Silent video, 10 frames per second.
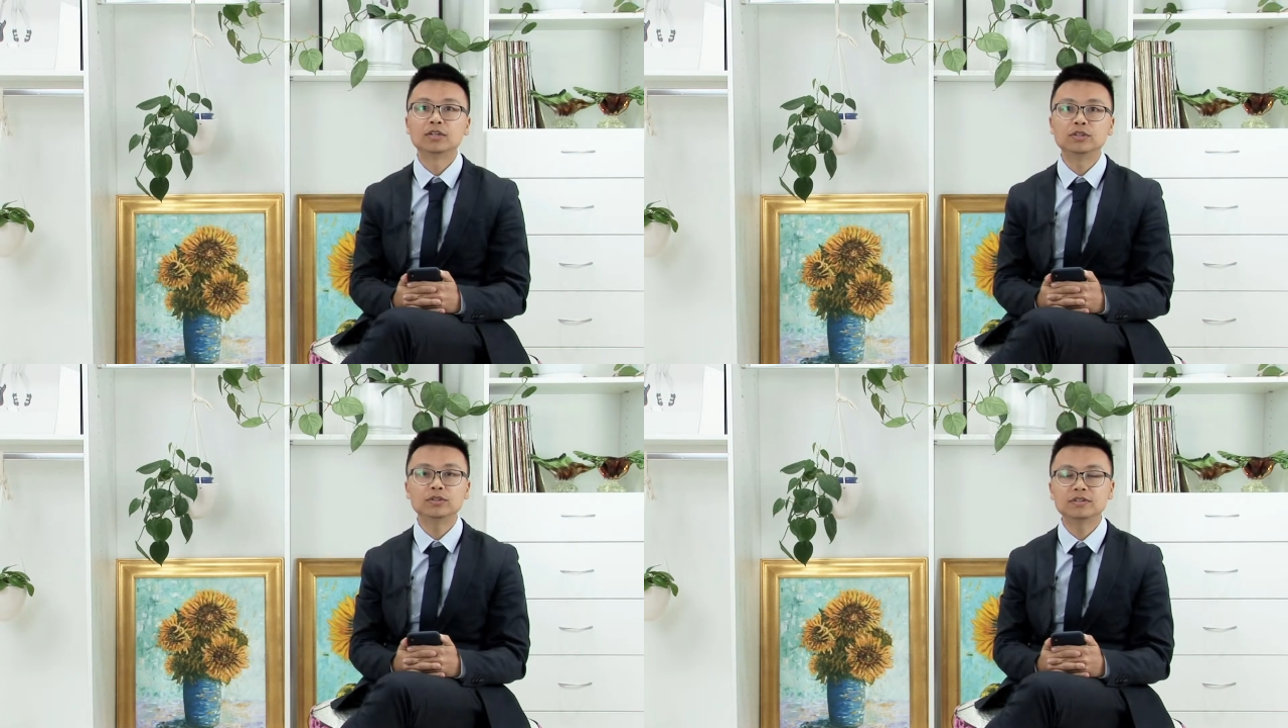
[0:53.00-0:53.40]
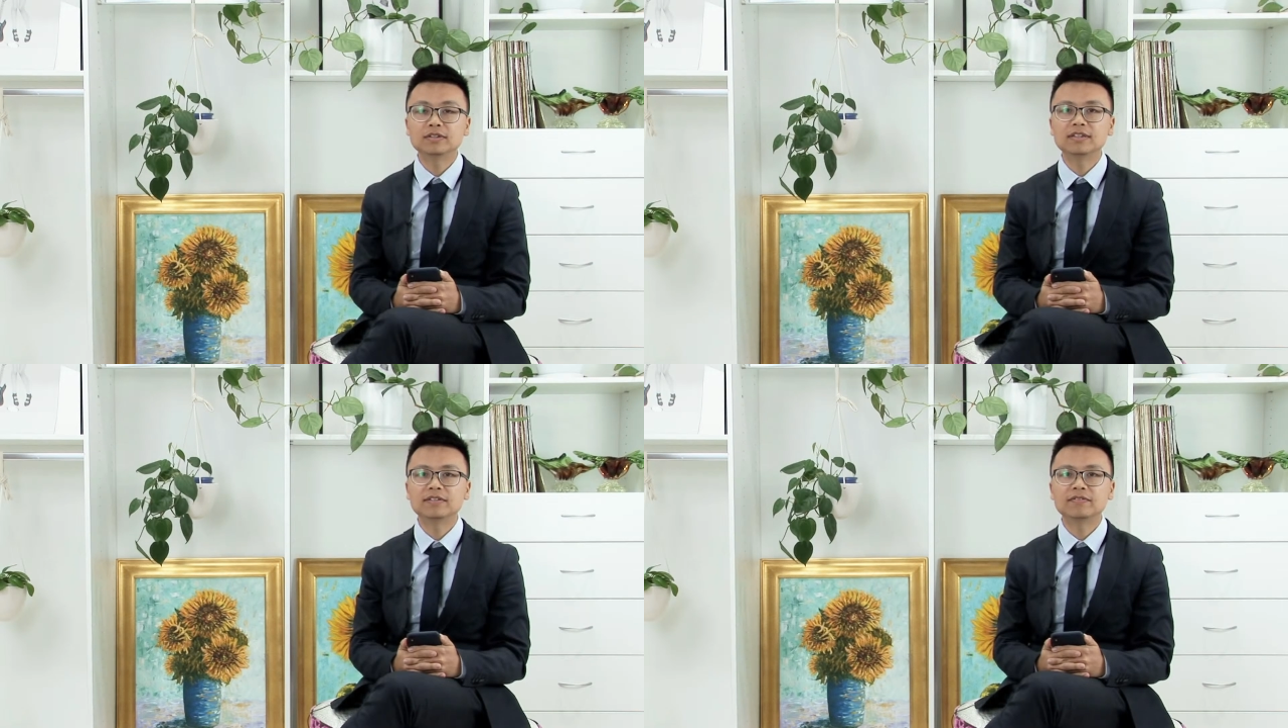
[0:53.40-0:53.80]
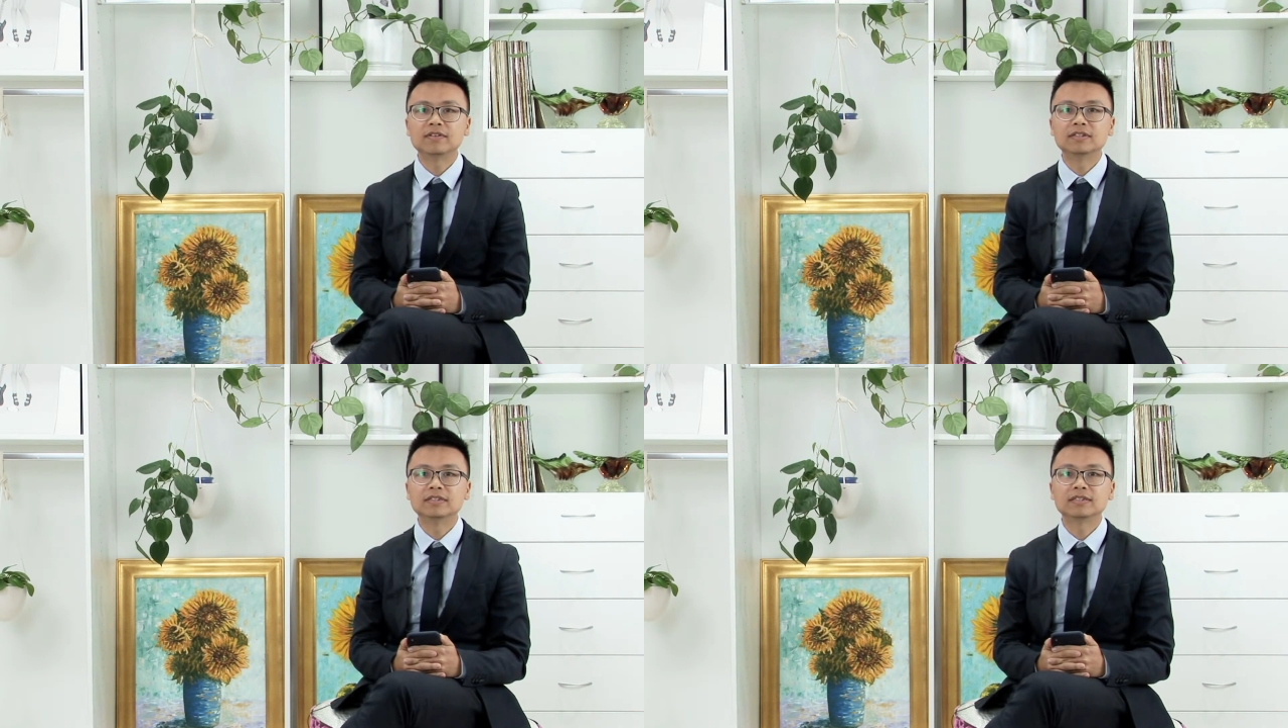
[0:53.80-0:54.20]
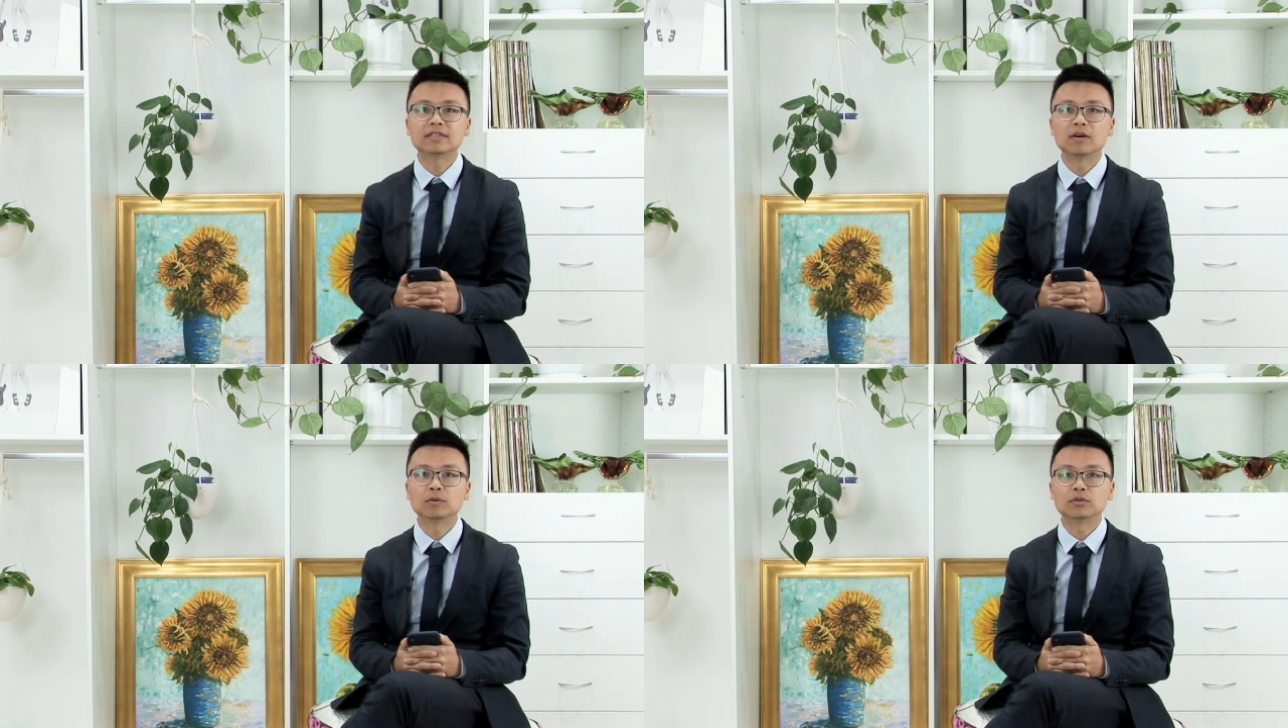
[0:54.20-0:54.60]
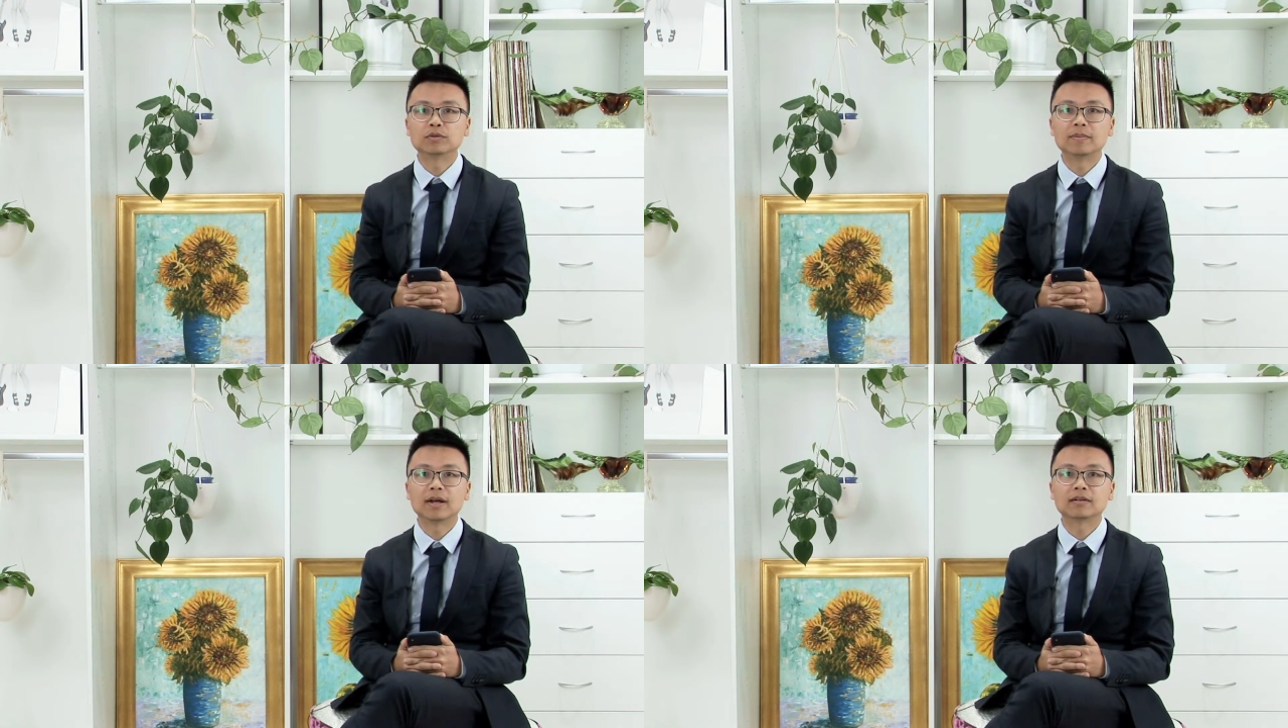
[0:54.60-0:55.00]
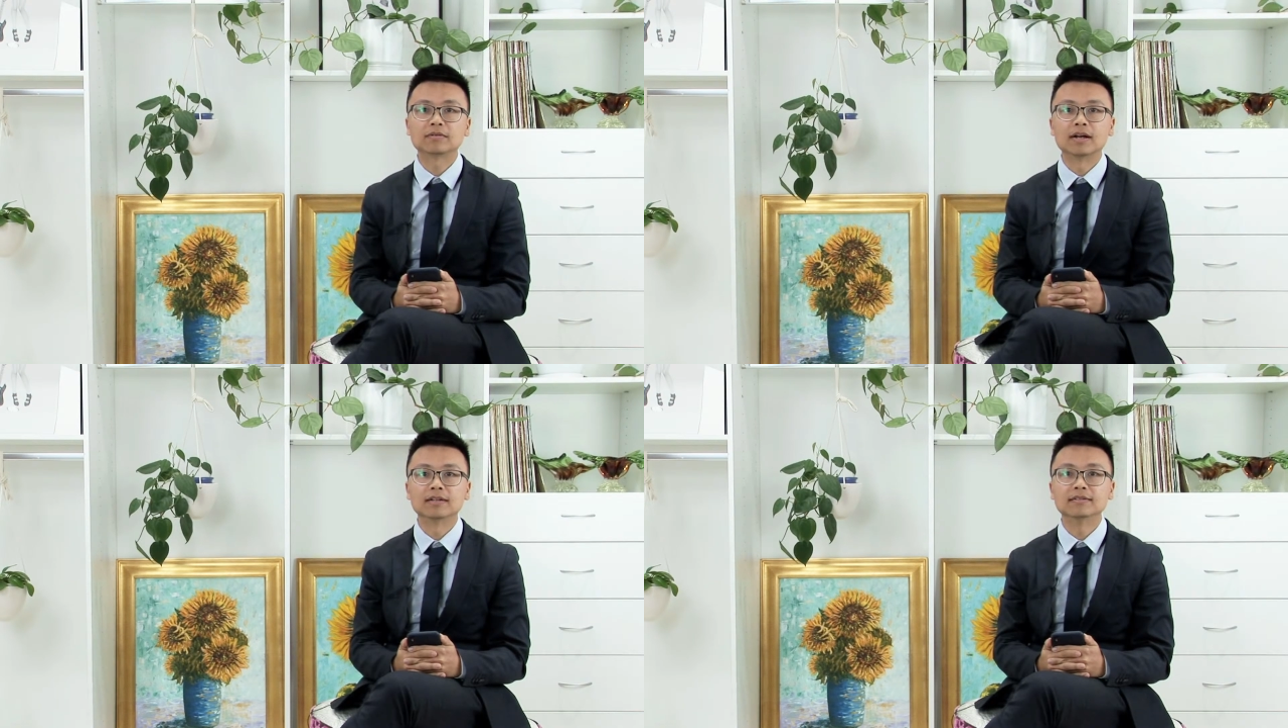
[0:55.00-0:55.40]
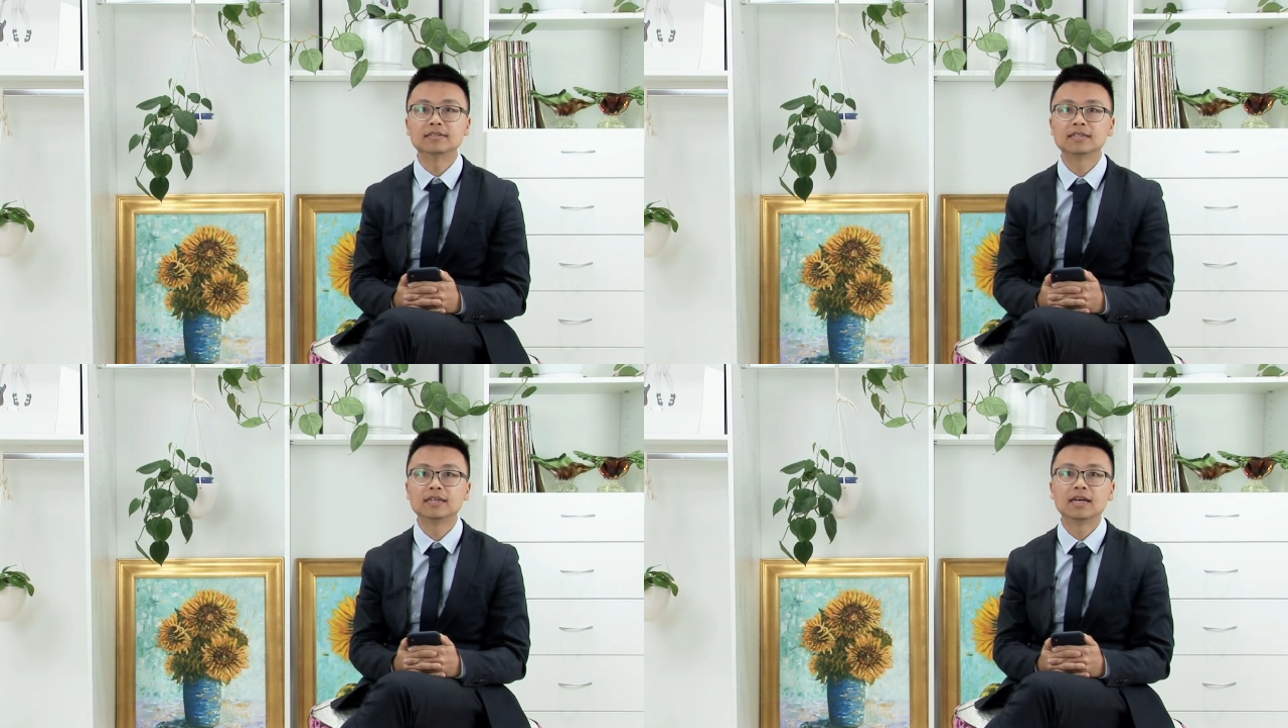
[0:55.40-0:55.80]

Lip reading: Due to the different cultural background,